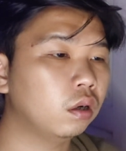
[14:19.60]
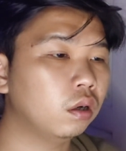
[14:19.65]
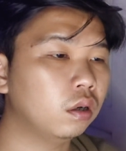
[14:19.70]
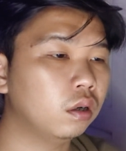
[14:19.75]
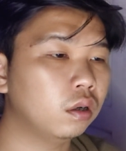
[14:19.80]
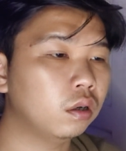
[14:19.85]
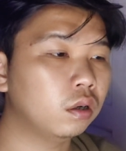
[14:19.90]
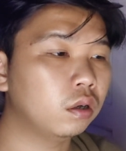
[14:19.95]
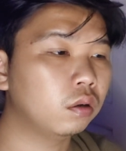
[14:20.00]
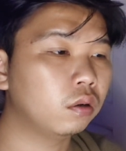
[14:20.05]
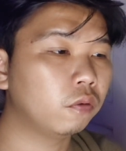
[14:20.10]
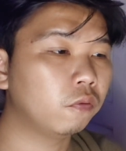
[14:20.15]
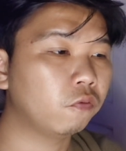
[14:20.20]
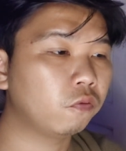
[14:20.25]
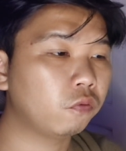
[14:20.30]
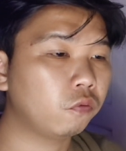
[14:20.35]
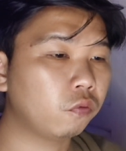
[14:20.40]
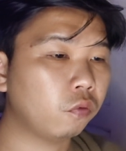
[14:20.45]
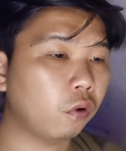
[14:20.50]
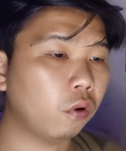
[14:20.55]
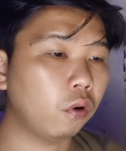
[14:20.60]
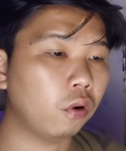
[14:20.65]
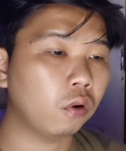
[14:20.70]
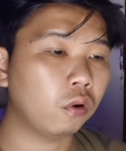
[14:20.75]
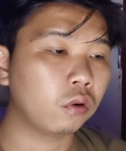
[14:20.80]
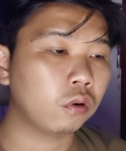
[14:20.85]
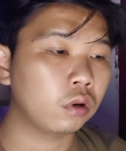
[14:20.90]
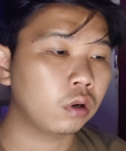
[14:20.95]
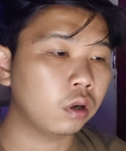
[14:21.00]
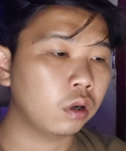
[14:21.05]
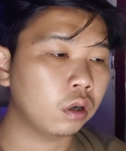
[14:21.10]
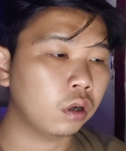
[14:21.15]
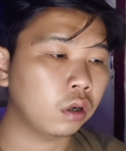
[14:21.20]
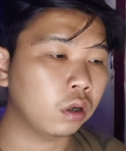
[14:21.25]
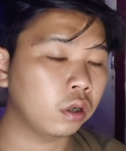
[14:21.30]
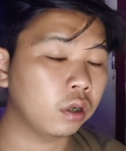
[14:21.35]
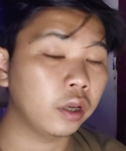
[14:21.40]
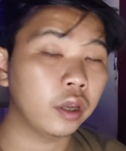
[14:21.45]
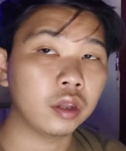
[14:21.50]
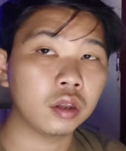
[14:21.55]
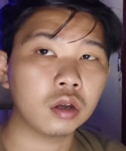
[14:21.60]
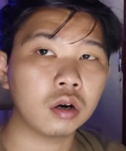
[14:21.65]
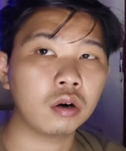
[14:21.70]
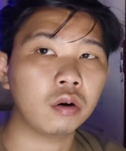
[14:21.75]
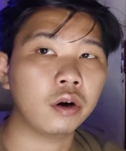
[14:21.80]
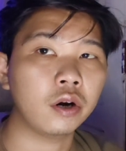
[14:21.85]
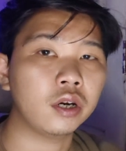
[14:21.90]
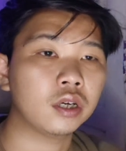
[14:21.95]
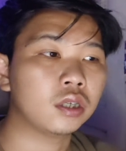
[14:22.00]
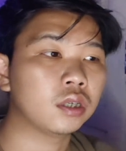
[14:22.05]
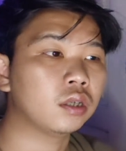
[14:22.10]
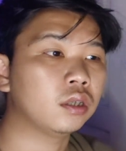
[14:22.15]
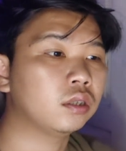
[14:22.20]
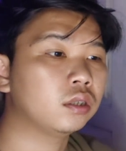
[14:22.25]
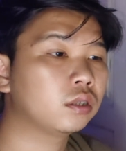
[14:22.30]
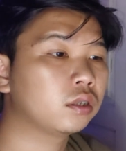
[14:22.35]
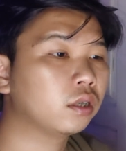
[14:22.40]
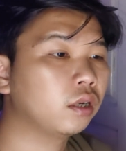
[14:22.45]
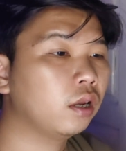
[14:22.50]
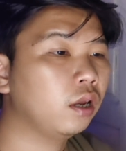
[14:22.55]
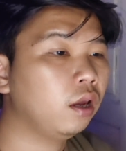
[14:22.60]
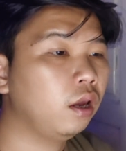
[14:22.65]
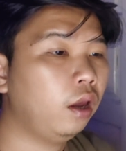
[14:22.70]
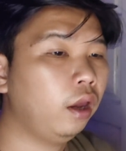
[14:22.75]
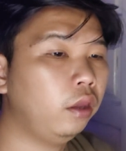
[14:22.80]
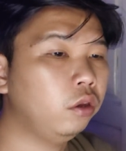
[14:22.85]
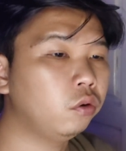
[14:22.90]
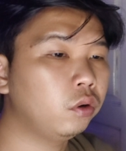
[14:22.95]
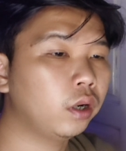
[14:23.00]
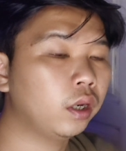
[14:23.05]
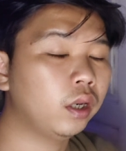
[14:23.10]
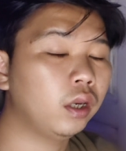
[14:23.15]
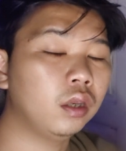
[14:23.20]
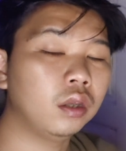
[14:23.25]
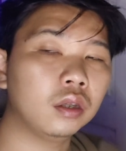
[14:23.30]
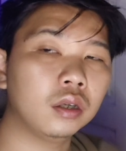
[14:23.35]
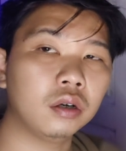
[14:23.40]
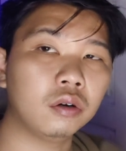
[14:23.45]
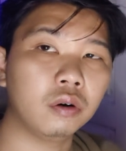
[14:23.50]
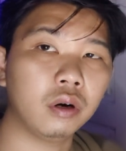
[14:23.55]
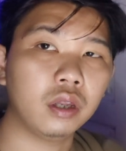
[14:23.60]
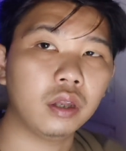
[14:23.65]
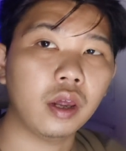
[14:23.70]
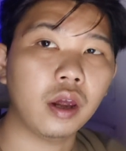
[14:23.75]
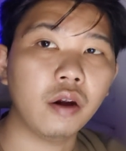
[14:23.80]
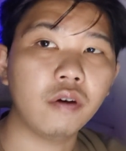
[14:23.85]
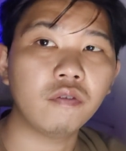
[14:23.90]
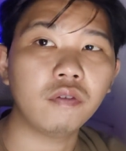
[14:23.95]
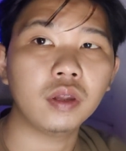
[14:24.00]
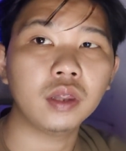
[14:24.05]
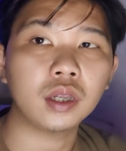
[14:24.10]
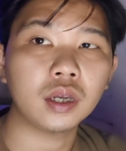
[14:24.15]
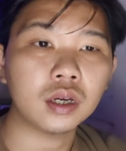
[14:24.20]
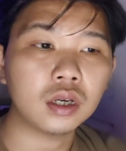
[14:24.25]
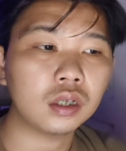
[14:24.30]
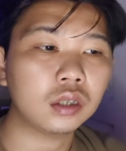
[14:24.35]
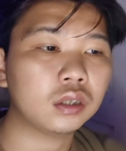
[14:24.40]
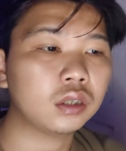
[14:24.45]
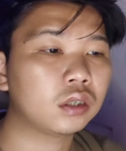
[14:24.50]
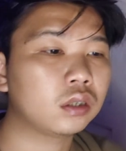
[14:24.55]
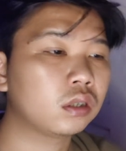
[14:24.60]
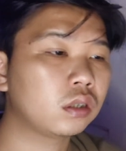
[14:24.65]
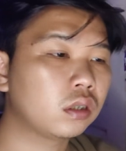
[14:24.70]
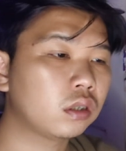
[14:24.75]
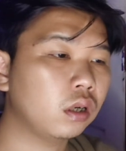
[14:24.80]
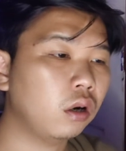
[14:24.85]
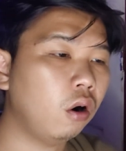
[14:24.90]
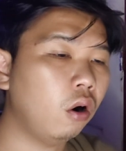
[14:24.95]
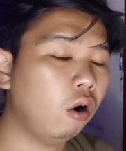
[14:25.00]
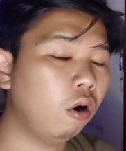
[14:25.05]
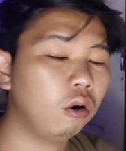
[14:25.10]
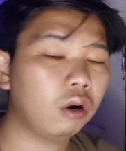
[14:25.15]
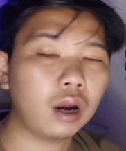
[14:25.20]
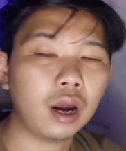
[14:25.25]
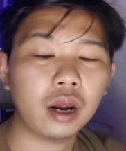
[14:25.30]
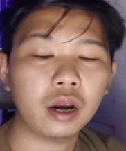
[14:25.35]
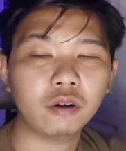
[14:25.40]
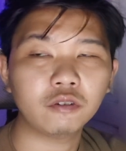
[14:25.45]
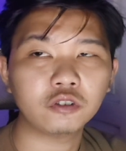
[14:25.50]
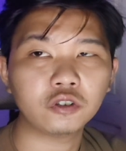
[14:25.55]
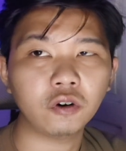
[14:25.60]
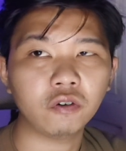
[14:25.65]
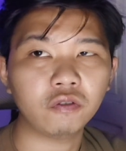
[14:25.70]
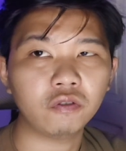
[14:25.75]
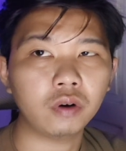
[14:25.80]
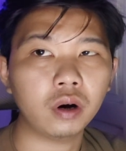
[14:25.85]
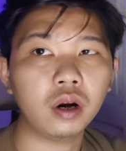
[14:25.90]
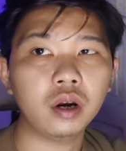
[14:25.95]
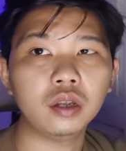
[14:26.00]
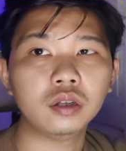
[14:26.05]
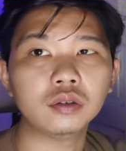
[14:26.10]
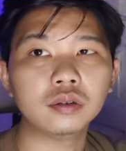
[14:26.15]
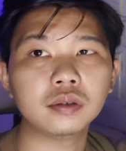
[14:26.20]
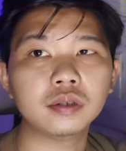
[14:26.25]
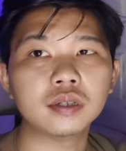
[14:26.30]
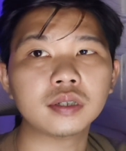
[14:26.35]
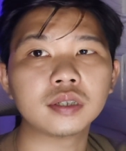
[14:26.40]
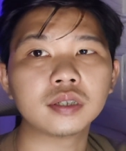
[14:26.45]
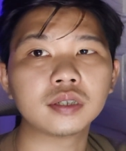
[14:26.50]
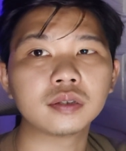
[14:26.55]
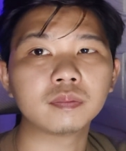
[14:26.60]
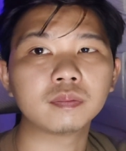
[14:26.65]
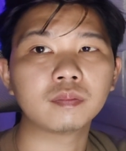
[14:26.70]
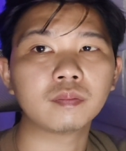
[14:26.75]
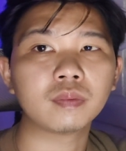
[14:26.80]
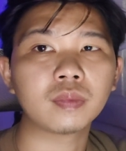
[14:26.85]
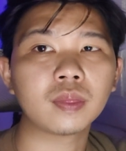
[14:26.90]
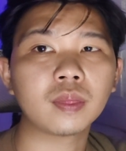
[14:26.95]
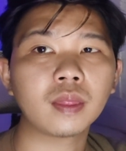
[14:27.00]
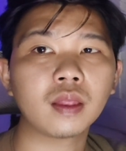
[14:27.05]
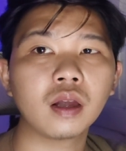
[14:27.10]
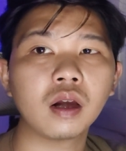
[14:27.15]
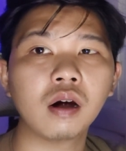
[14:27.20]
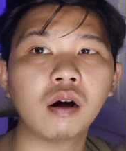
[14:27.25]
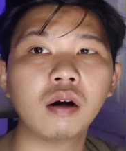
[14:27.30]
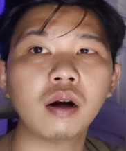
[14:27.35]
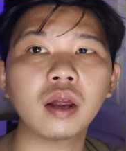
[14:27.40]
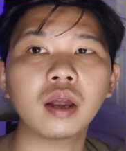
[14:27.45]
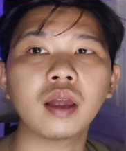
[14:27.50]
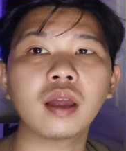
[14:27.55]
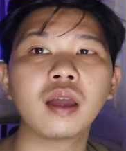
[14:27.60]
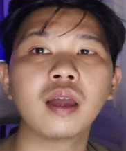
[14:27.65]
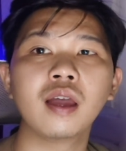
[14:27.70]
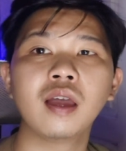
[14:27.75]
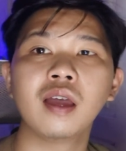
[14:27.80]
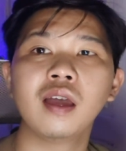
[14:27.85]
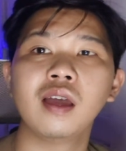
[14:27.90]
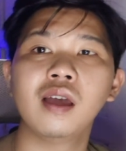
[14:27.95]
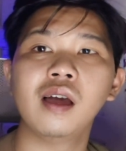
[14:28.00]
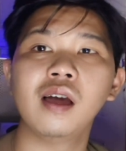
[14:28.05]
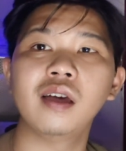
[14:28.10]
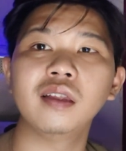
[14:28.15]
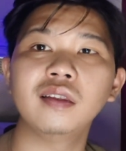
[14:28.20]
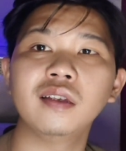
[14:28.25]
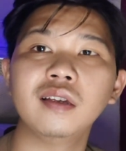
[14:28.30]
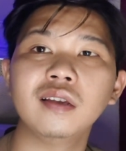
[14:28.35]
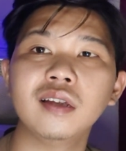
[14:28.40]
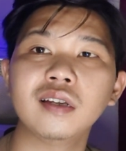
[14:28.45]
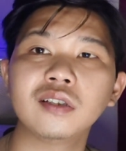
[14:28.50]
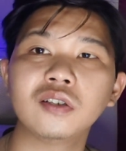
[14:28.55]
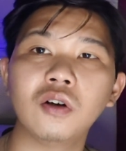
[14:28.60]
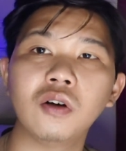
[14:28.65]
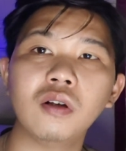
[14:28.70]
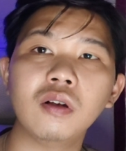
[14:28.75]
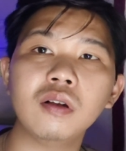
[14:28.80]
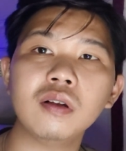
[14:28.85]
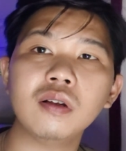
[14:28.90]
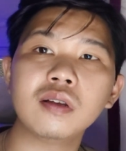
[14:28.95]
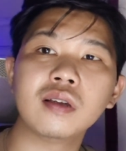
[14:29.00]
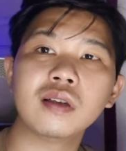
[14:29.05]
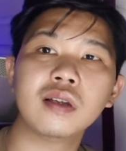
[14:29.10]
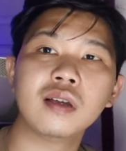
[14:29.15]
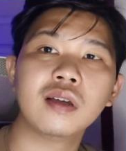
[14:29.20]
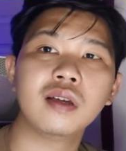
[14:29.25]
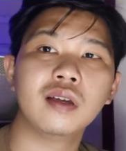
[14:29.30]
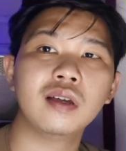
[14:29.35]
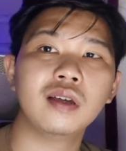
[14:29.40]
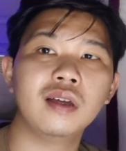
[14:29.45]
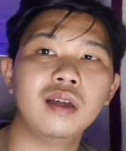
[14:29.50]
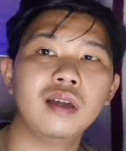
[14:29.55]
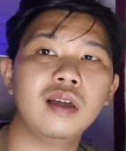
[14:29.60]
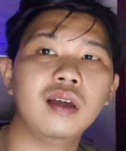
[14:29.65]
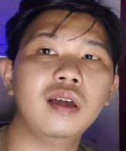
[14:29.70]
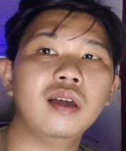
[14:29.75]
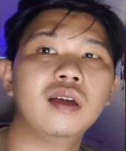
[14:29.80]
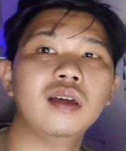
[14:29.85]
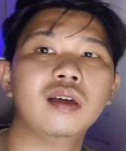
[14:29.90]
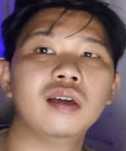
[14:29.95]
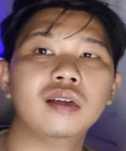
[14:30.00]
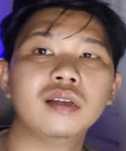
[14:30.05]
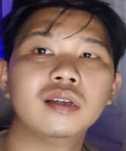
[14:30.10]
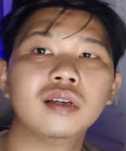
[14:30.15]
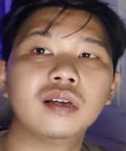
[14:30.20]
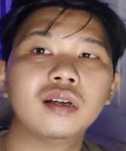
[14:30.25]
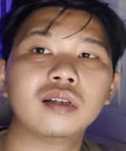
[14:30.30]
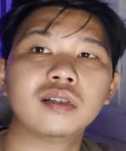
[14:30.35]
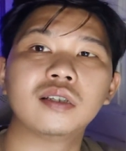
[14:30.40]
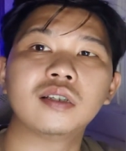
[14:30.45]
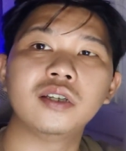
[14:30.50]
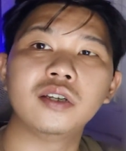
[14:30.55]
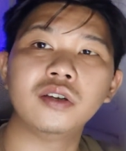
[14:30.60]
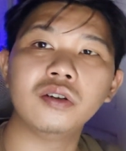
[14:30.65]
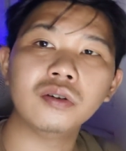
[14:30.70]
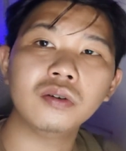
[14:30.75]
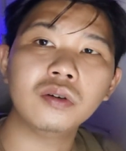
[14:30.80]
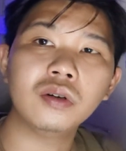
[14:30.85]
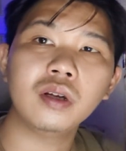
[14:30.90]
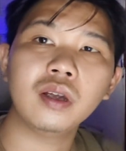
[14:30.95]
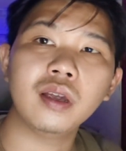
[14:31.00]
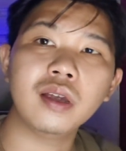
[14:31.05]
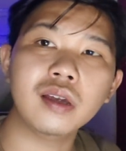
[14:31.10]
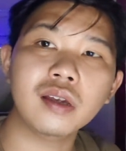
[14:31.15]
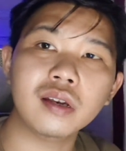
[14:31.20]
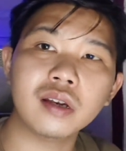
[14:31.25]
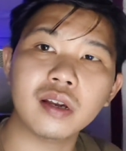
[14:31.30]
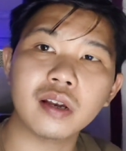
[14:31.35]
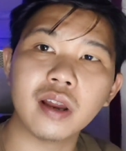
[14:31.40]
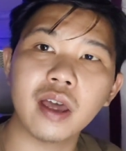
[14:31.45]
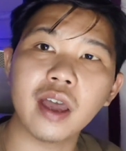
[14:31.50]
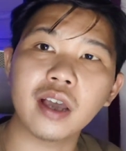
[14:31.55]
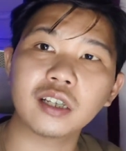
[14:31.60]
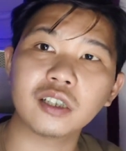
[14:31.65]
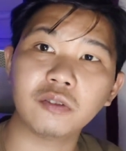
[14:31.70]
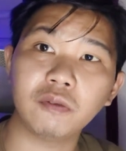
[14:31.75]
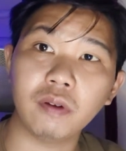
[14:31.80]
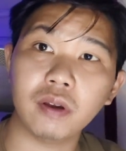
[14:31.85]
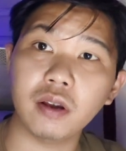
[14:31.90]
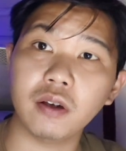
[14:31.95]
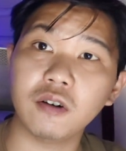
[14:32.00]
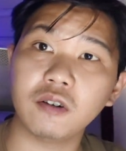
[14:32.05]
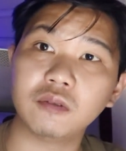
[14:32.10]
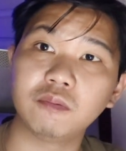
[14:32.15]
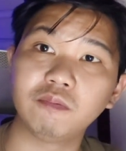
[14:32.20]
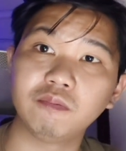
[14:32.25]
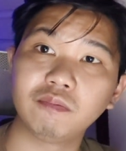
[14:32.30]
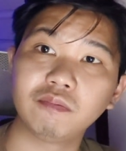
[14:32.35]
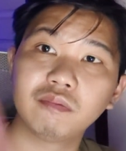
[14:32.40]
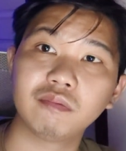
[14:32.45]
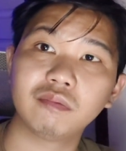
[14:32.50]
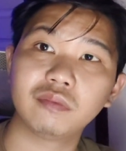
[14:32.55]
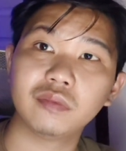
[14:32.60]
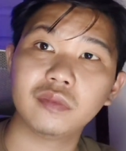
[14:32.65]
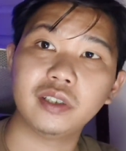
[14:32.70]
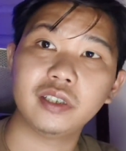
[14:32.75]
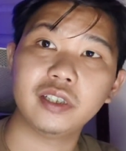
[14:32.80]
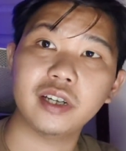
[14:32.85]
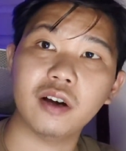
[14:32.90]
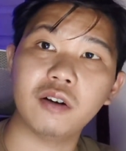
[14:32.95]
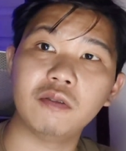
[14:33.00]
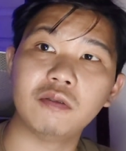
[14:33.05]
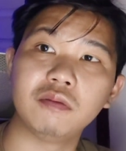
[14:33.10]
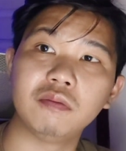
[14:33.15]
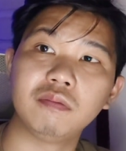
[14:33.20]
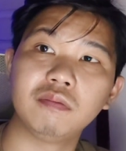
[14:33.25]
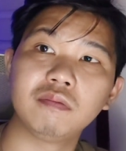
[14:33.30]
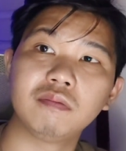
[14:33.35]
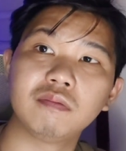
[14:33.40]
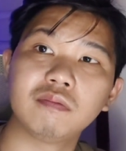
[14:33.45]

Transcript: uh, for the integrations, and you can integrate everything, all kind of software into this. All right, I think that's all, and I'll see you in the next video. Ciao.